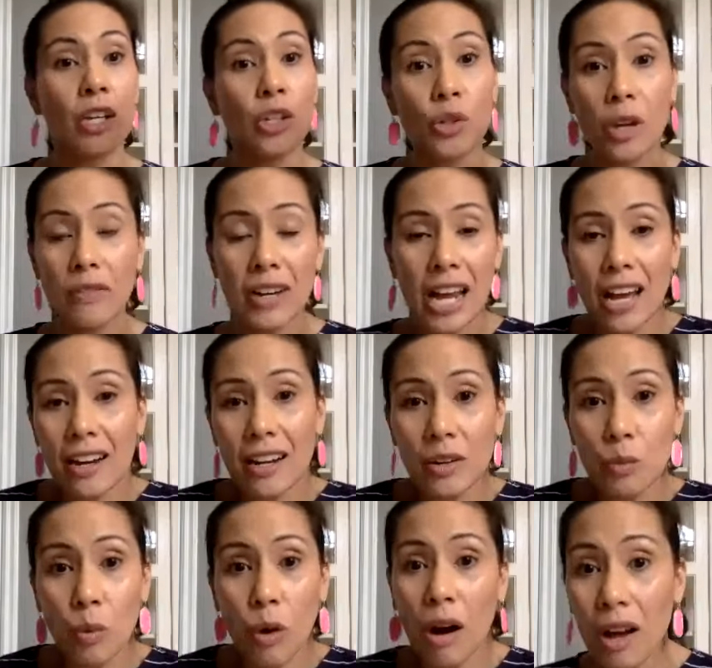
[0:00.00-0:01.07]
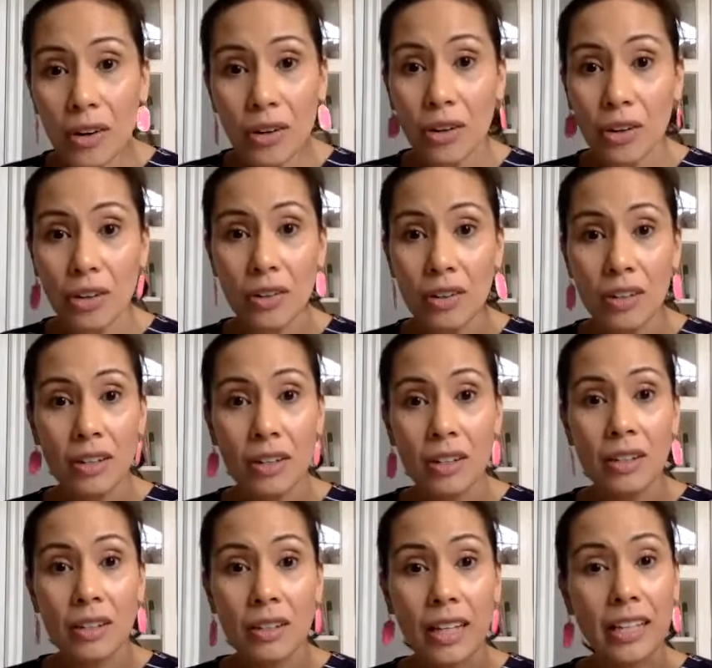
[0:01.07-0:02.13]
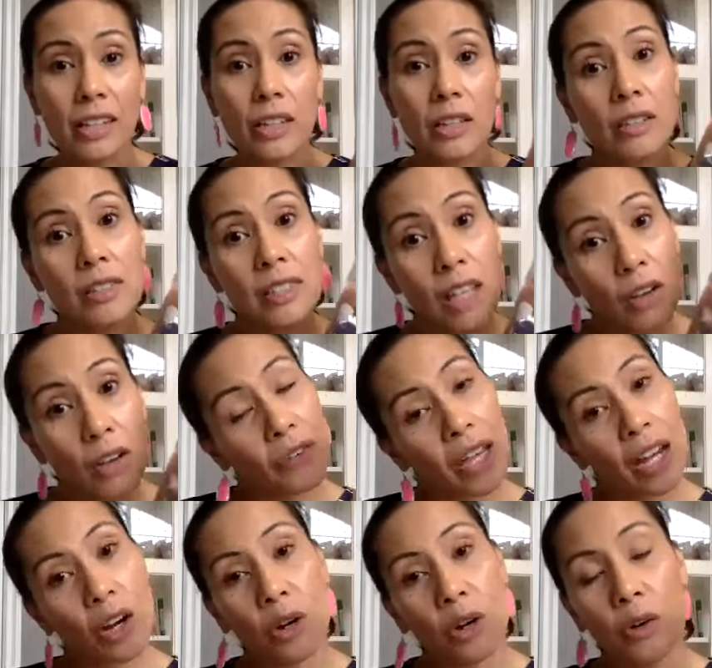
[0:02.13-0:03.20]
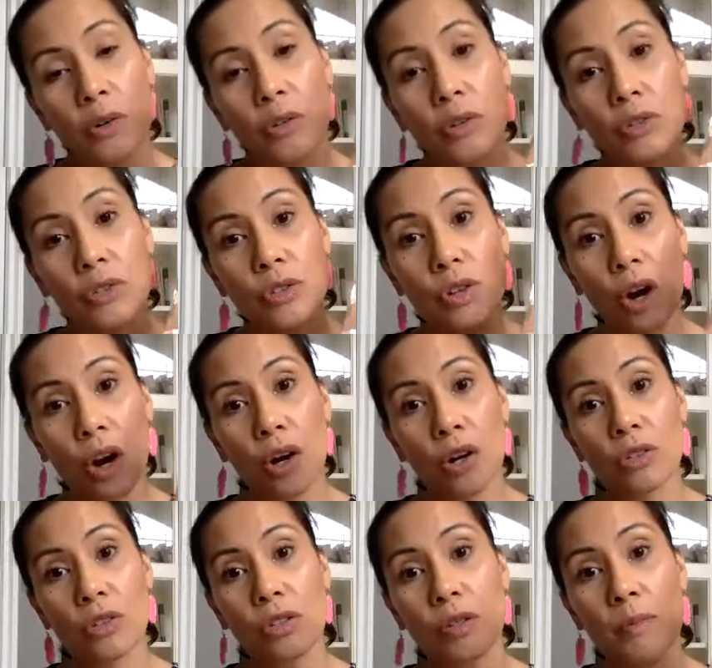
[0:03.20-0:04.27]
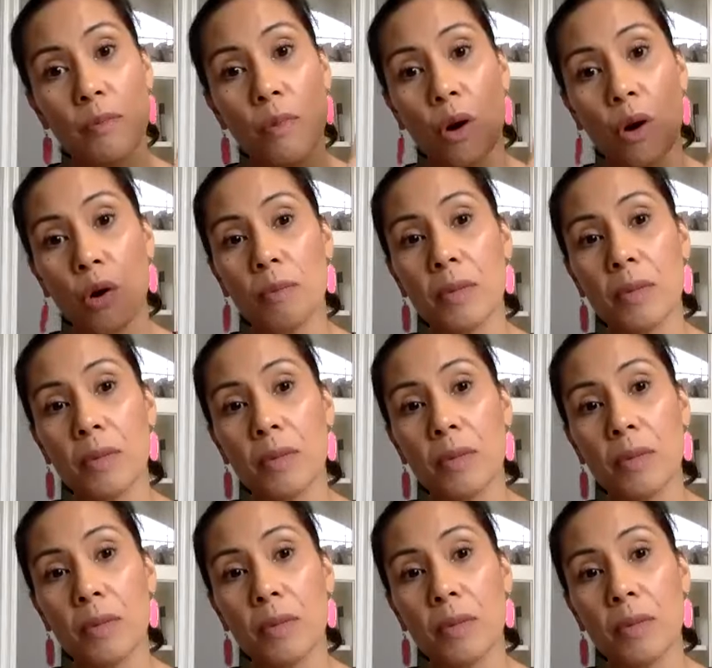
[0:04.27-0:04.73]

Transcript: You haven't had any water. Like, self-care starts the moment